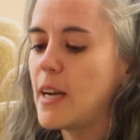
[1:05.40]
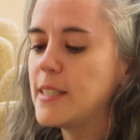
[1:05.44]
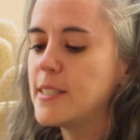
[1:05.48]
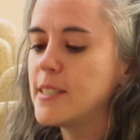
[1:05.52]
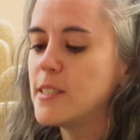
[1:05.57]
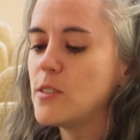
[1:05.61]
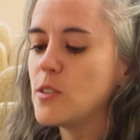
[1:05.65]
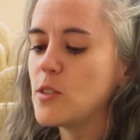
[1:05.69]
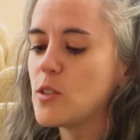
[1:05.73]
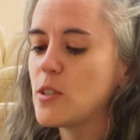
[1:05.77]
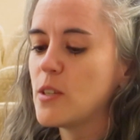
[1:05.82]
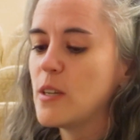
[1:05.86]

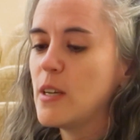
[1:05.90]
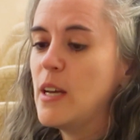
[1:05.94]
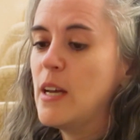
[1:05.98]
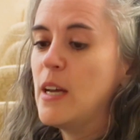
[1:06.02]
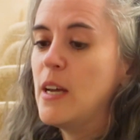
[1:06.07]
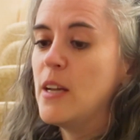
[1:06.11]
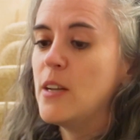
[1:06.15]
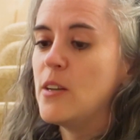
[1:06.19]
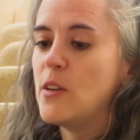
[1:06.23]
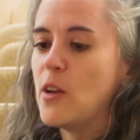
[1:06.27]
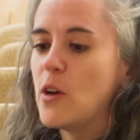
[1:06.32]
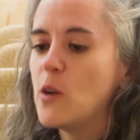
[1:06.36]
didn't
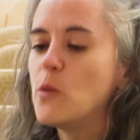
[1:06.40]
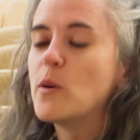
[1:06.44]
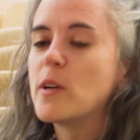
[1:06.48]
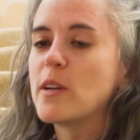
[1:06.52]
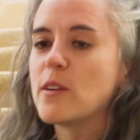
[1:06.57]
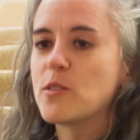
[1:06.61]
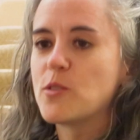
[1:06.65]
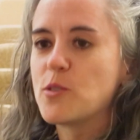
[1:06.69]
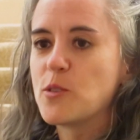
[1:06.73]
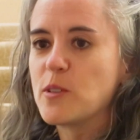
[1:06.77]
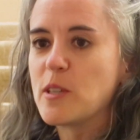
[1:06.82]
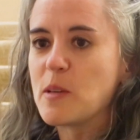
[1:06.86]
know
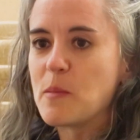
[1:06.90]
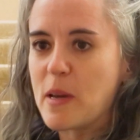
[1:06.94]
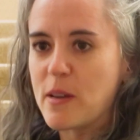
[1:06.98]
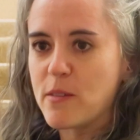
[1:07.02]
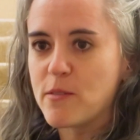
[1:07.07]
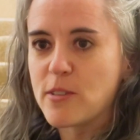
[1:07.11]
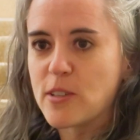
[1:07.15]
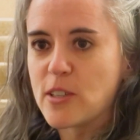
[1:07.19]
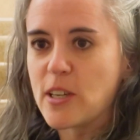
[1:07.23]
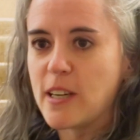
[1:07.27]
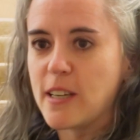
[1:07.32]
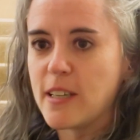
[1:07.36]
what it truly
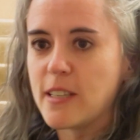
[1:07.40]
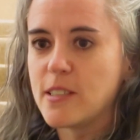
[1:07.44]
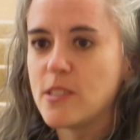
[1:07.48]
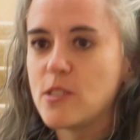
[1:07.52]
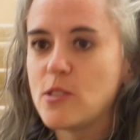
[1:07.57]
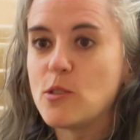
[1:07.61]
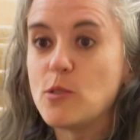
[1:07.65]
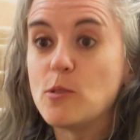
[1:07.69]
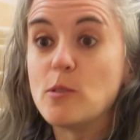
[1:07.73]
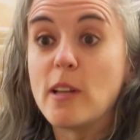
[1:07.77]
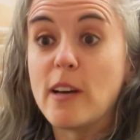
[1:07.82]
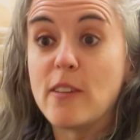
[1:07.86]
meant for God
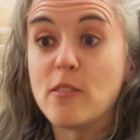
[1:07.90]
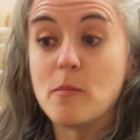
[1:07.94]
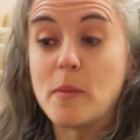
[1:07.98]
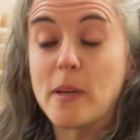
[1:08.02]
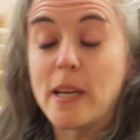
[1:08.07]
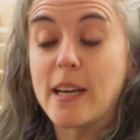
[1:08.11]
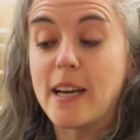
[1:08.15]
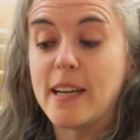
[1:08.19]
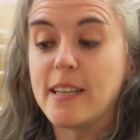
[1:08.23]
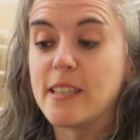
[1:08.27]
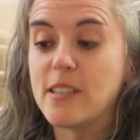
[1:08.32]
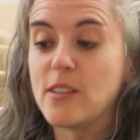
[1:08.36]
to love
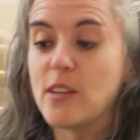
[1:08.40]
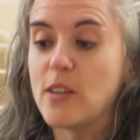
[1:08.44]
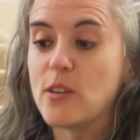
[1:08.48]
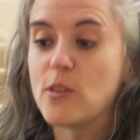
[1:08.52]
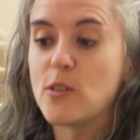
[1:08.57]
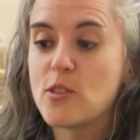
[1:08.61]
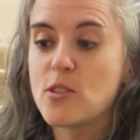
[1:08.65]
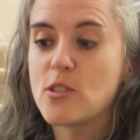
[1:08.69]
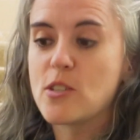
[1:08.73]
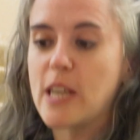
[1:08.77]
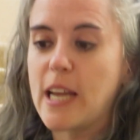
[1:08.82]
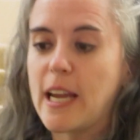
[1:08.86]
me. I didn't
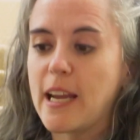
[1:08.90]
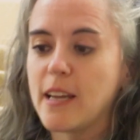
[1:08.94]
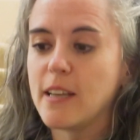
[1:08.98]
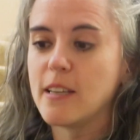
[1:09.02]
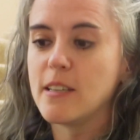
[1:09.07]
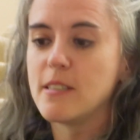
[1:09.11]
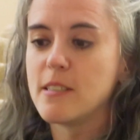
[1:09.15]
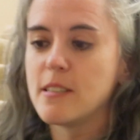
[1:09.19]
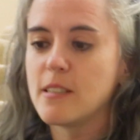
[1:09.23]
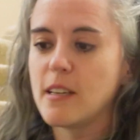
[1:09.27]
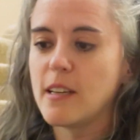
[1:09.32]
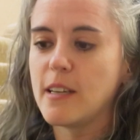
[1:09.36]

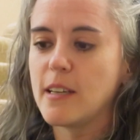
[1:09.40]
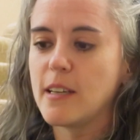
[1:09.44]
understand